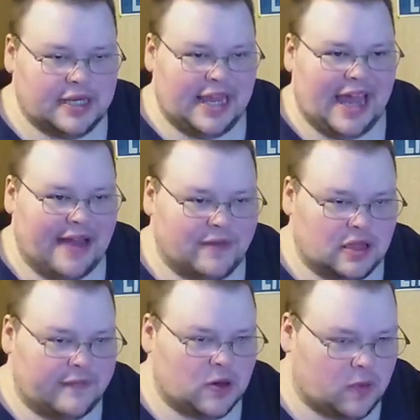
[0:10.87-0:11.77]
So today I
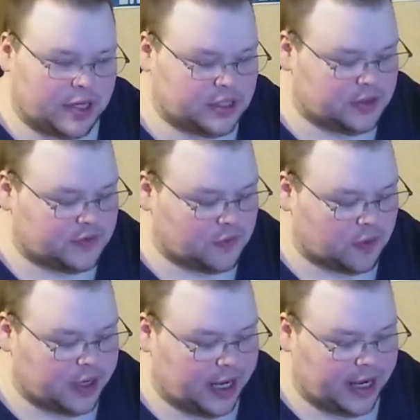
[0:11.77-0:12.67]
have eleven questions
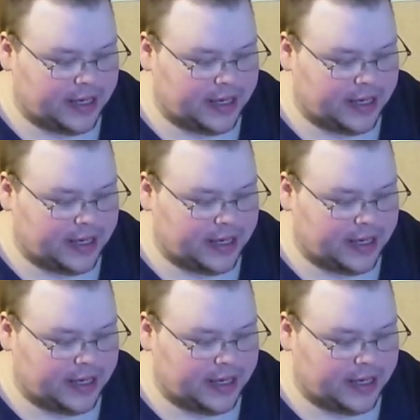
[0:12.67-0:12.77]
for you